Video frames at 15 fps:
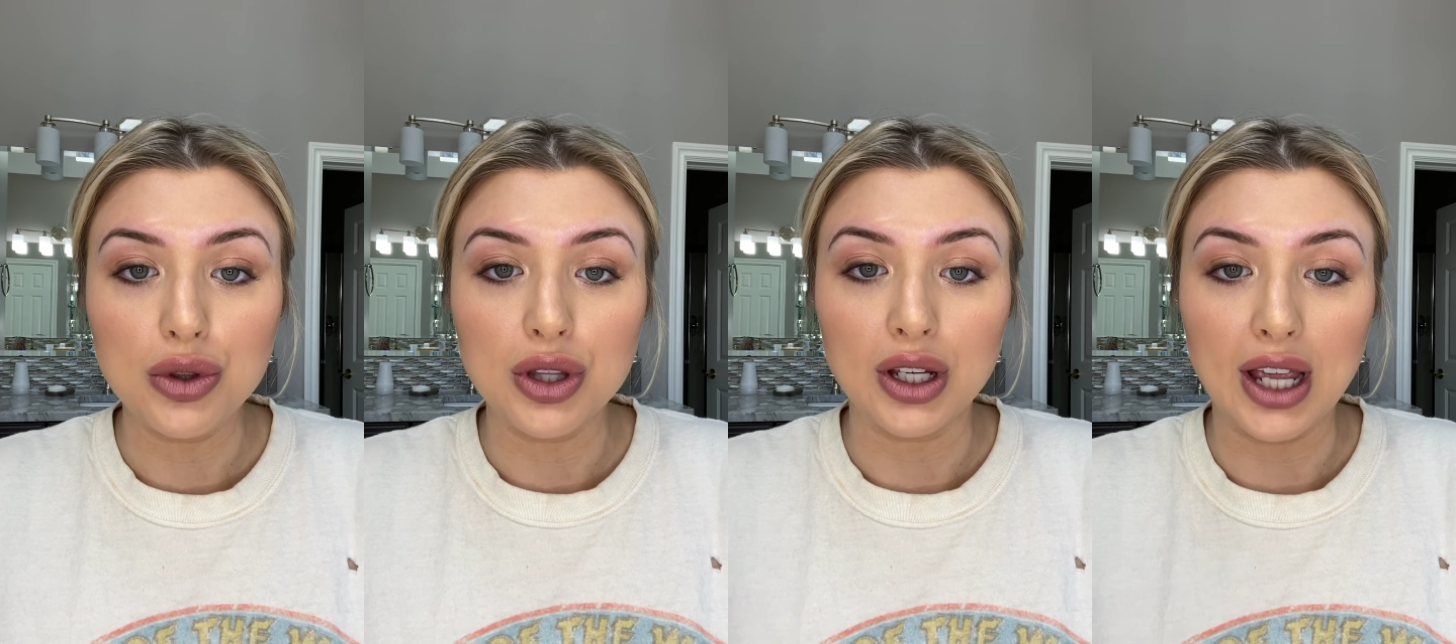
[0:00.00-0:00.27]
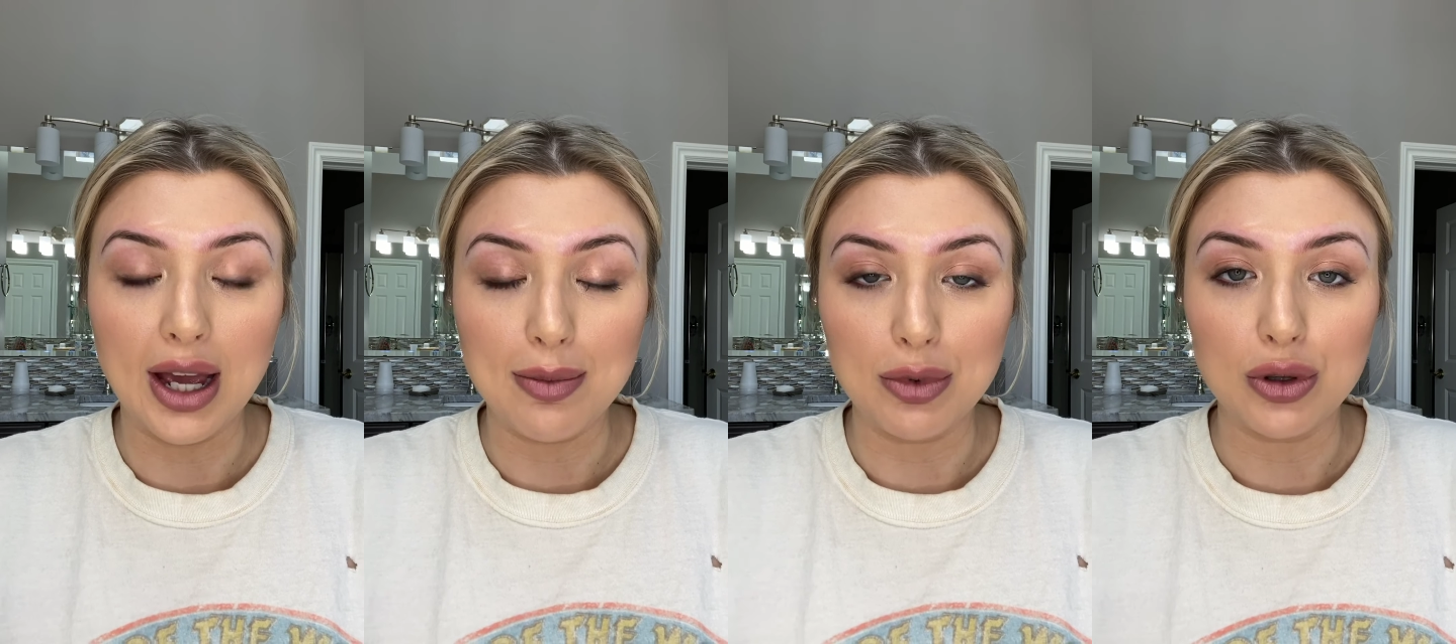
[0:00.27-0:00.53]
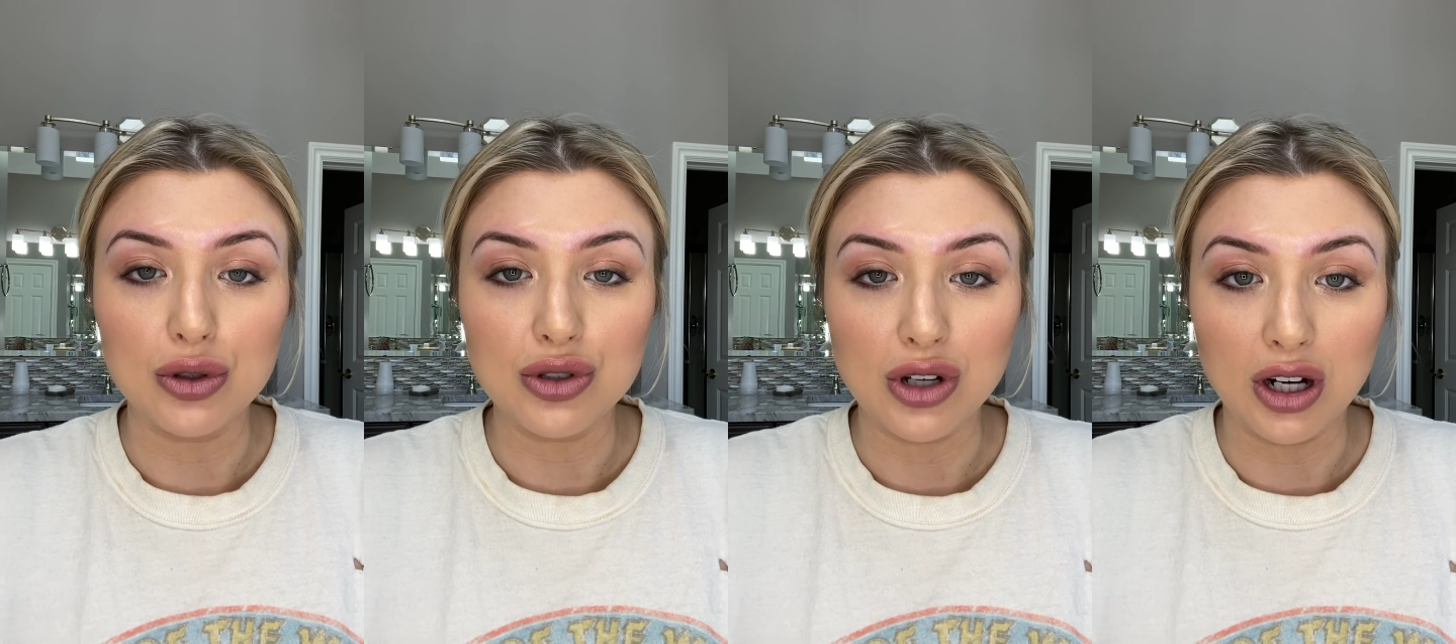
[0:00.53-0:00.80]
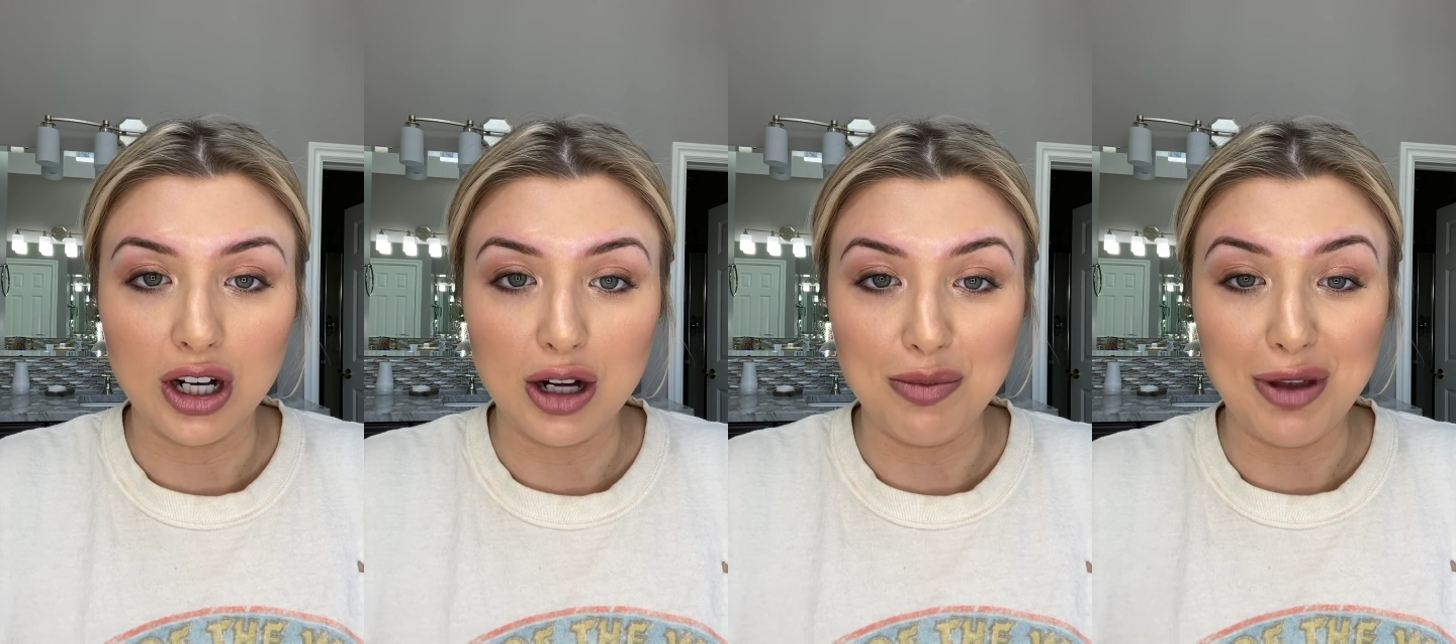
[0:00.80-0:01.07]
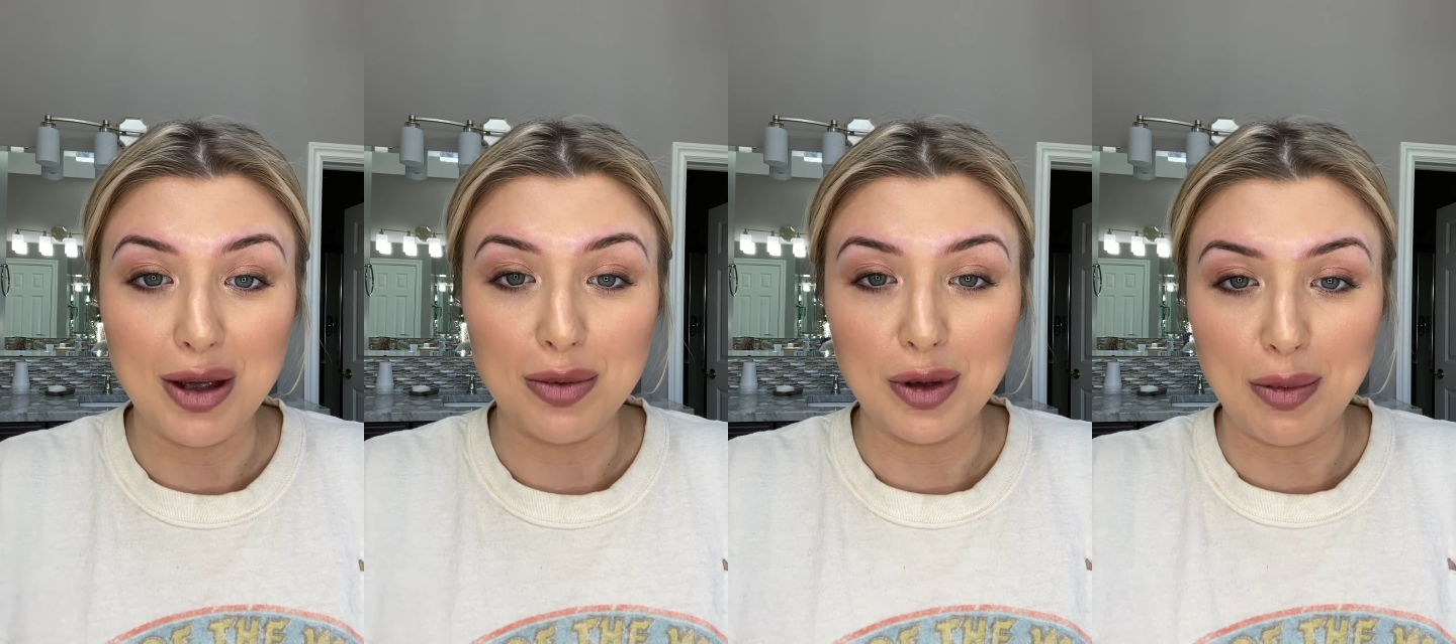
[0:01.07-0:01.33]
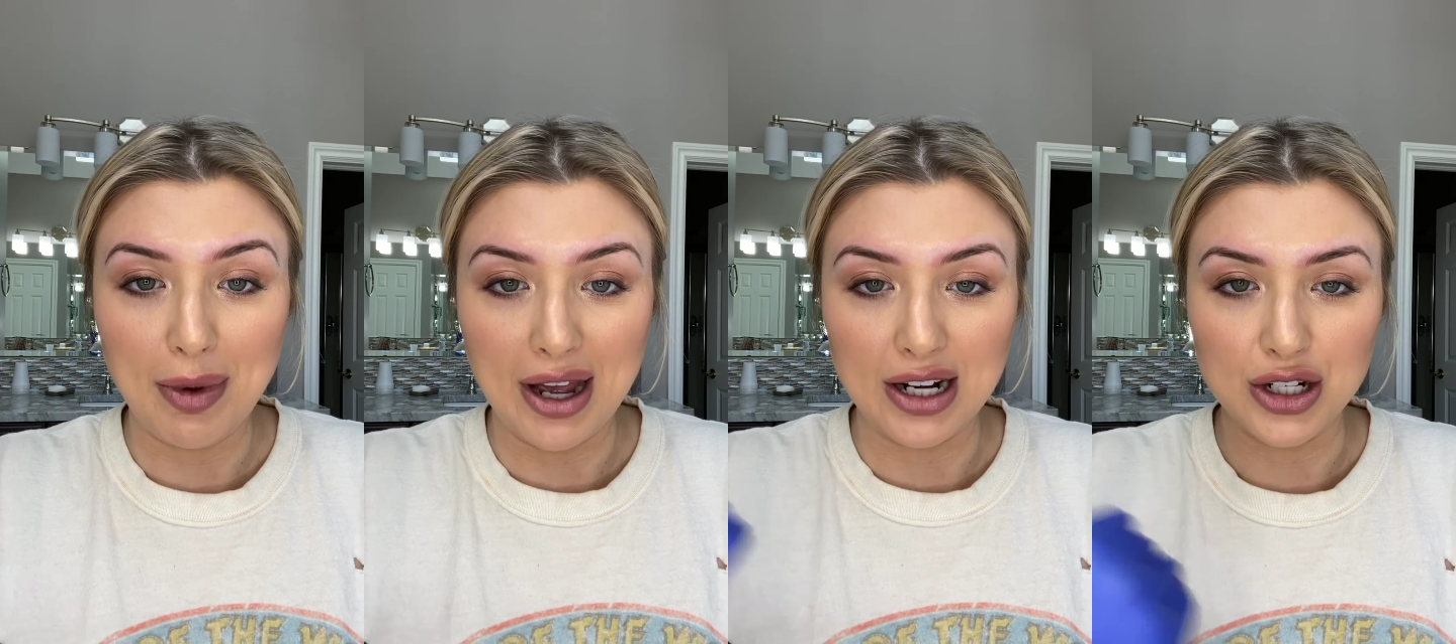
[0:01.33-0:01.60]
the chemicals aren't gonna be able to
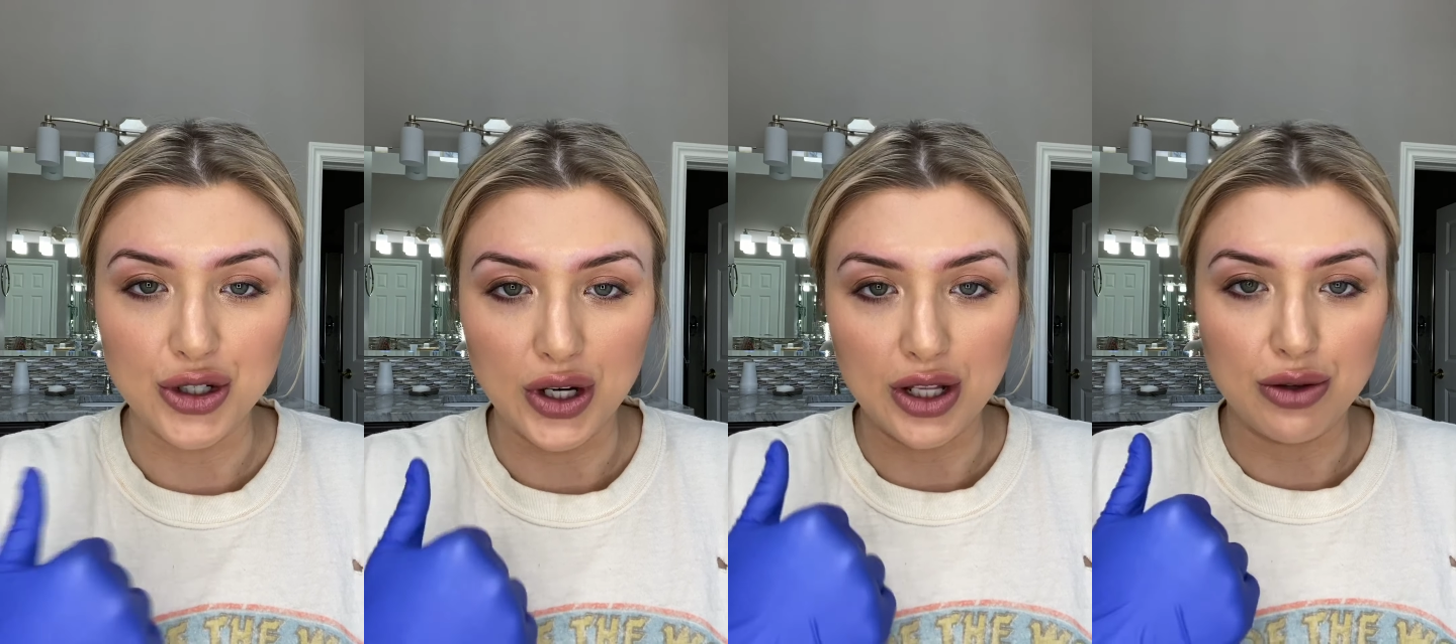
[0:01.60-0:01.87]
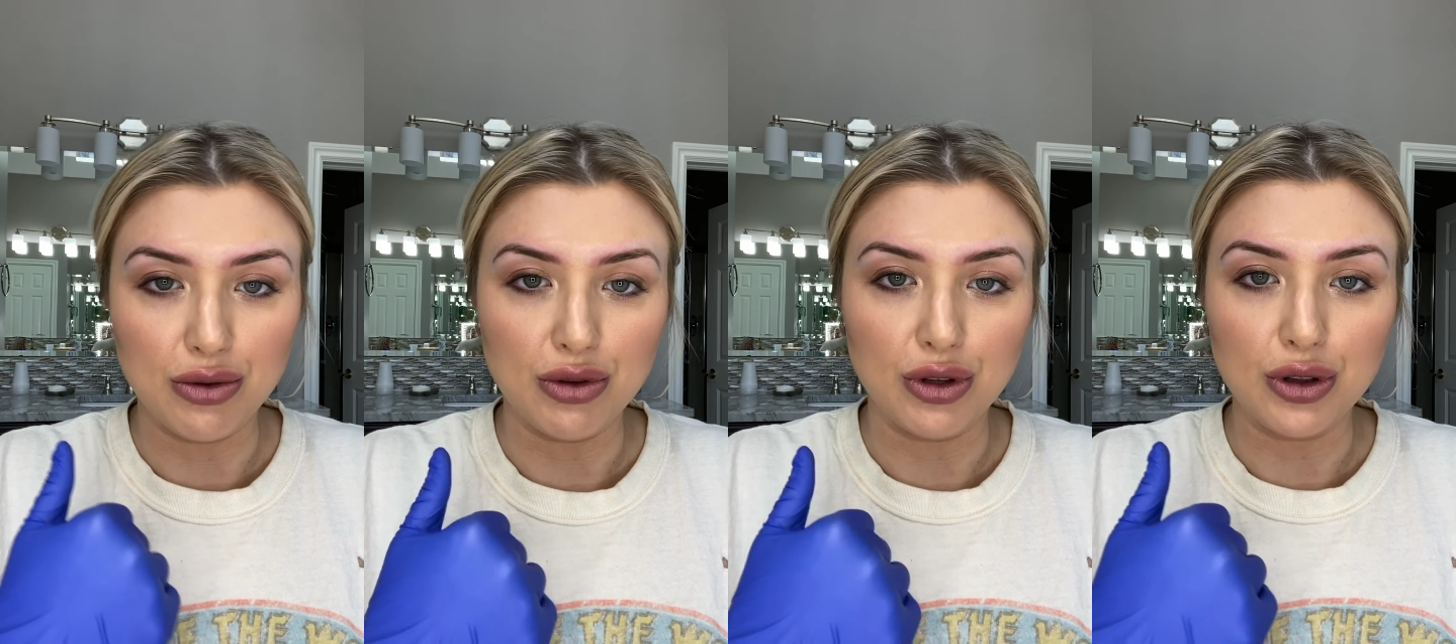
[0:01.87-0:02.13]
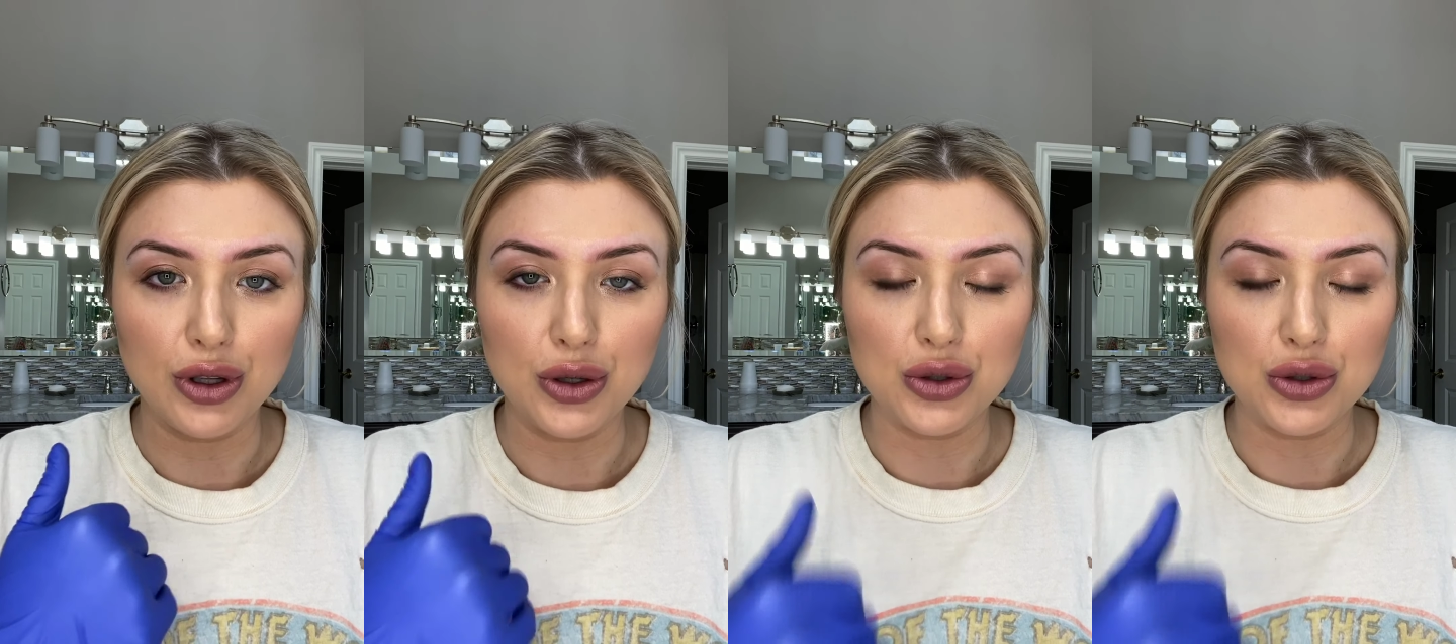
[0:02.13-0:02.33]
penetrate through the glue.